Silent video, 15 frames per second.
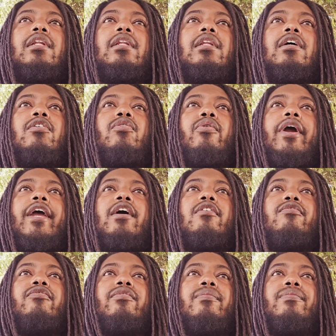ground
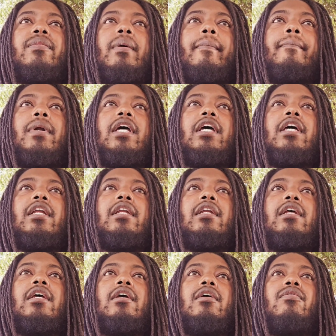from the blood,
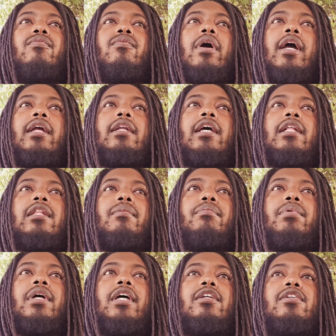right? That the
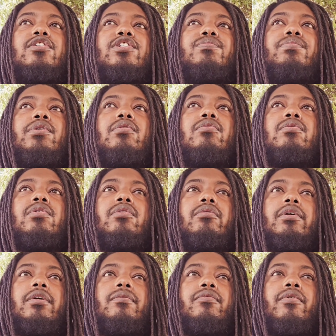blood spilled on
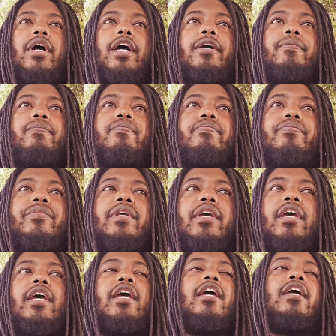it, right?
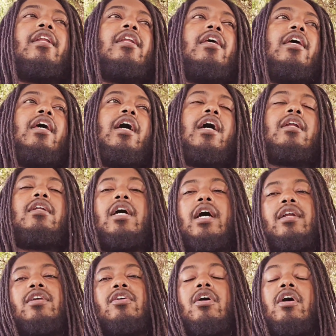And a lot
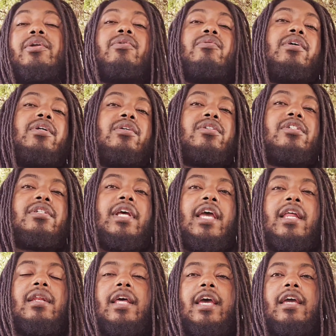of y'all don't understand
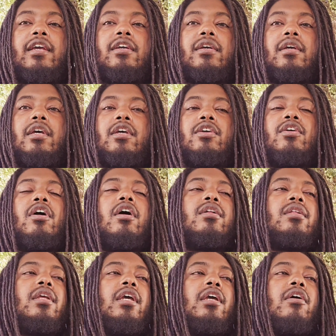that. Y'all
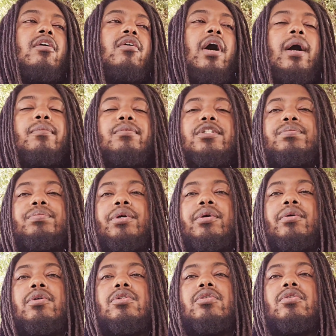think, oh, I'm
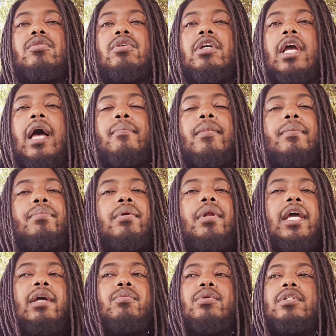spiritual. I'm going to play
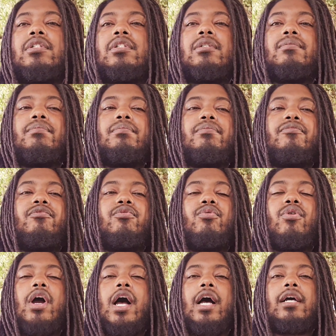with some
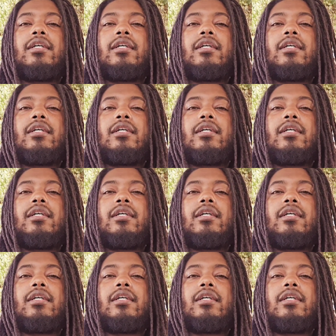rocks,